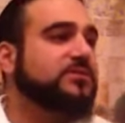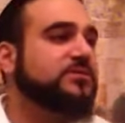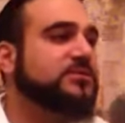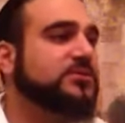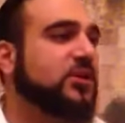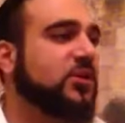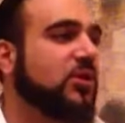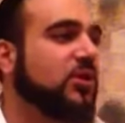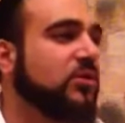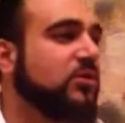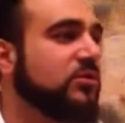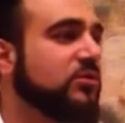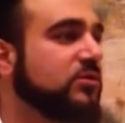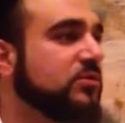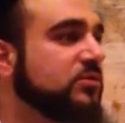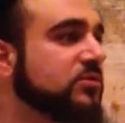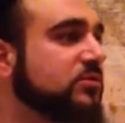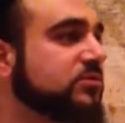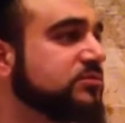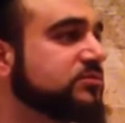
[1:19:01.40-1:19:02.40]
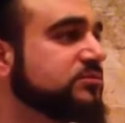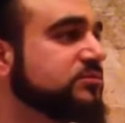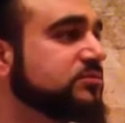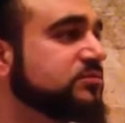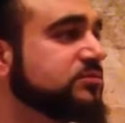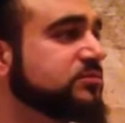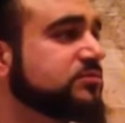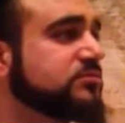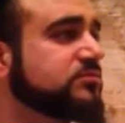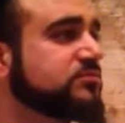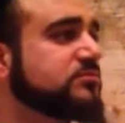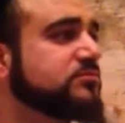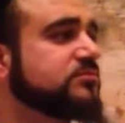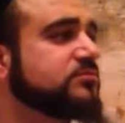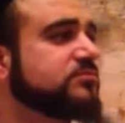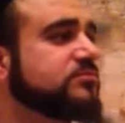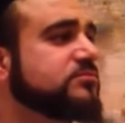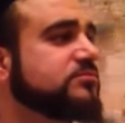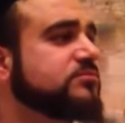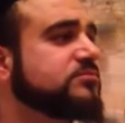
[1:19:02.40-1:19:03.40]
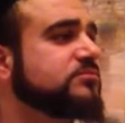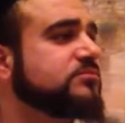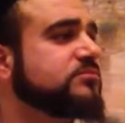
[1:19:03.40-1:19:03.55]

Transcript: So, yes, a very mitzvah to the next world.